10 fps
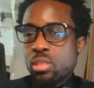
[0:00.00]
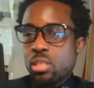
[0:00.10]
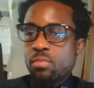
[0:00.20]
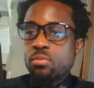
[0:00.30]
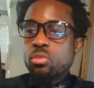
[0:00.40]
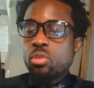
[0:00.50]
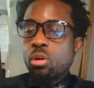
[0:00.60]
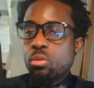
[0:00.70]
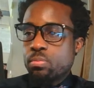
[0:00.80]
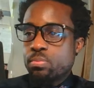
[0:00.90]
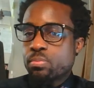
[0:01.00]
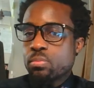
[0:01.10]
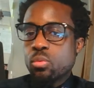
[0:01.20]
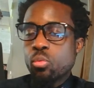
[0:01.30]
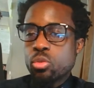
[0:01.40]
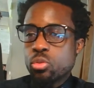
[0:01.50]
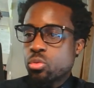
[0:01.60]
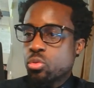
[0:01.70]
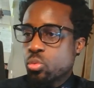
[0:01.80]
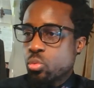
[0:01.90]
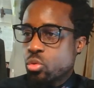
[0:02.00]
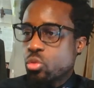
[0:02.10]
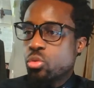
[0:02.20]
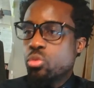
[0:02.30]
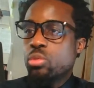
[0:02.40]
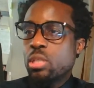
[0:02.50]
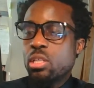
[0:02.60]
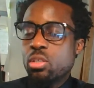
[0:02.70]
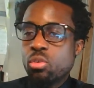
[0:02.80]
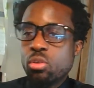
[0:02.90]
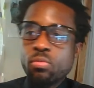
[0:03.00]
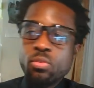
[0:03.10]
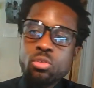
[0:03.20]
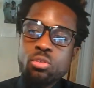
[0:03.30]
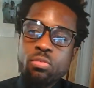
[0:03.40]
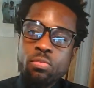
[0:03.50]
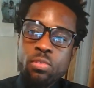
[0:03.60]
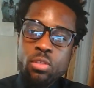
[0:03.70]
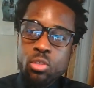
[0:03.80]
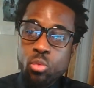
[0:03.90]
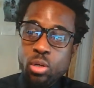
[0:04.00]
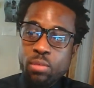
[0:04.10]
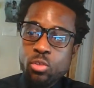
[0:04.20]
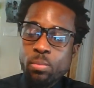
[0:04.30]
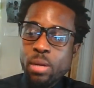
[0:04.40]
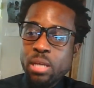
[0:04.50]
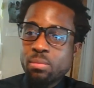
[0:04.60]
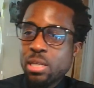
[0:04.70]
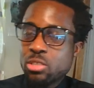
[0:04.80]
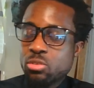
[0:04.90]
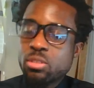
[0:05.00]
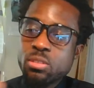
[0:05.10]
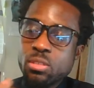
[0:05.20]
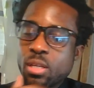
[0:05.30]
And if you don't, what tools do you need in order for you to fulfill on whatever your path of mastery is?